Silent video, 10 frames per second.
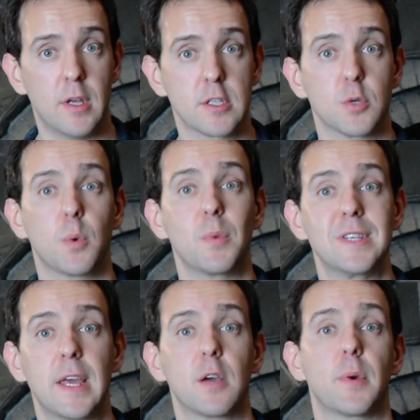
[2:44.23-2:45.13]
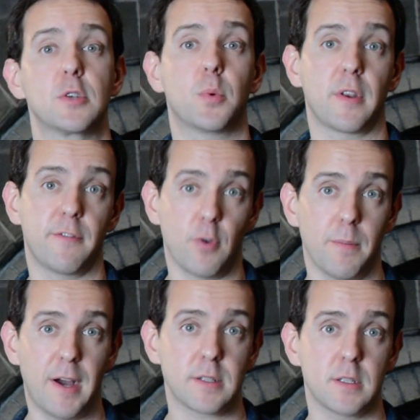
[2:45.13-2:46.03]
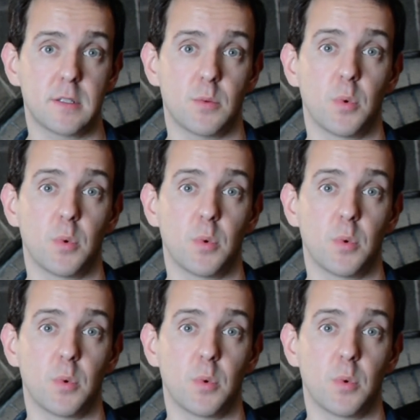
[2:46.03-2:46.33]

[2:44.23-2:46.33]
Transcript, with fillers: so when we take away 24 boxes,